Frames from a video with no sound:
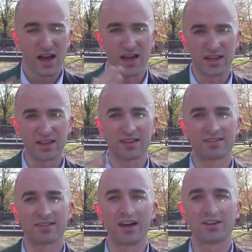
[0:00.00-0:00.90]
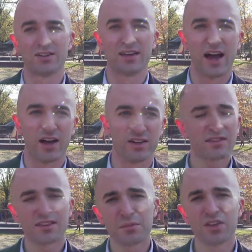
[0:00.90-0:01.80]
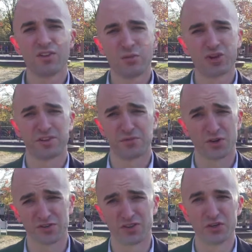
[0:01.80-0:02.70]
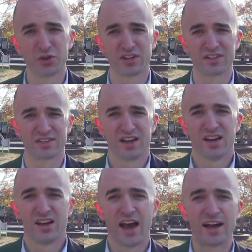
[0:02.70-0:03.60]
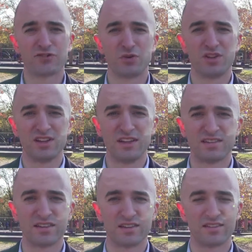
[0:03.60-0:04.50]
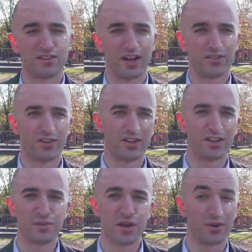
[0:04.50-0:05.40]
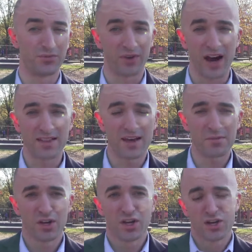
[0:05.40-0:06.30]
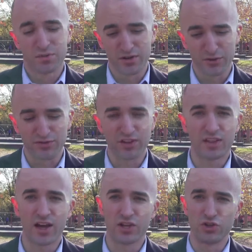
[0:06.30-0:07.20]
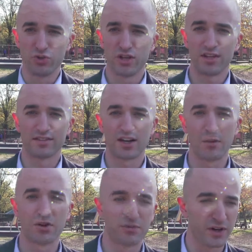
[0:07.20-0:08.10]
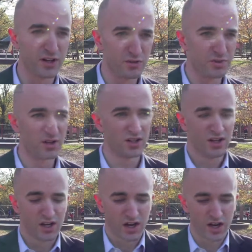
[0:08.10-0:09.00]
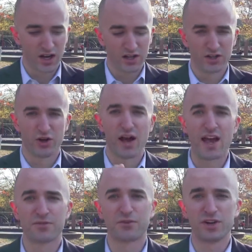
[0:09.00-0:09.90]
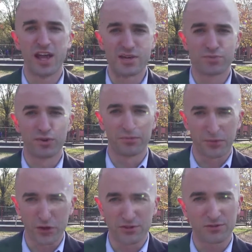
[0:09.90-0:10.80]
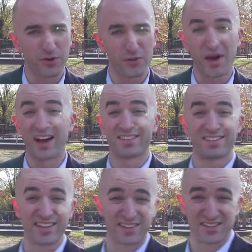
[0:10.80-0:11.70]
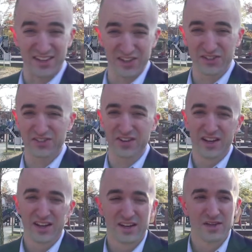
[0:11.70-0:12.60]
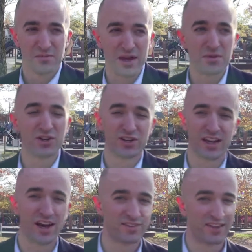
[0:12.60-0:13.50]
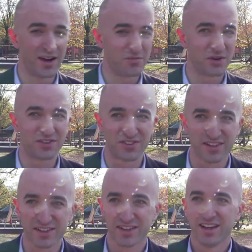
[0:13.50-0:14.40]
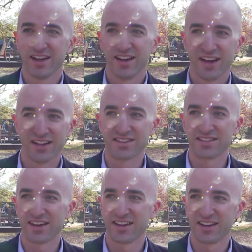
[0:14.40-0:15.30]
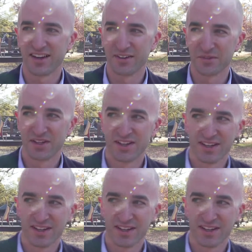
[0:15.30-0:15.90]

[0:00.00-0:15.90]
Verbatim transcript: and get the cycle down. And this can be a little more difficult to do because actual leases, you're not really gonna be able to find them. But if you see that a unit is coming available, uh, you know, every April first for the past six years, maybe look out to that person and say, um,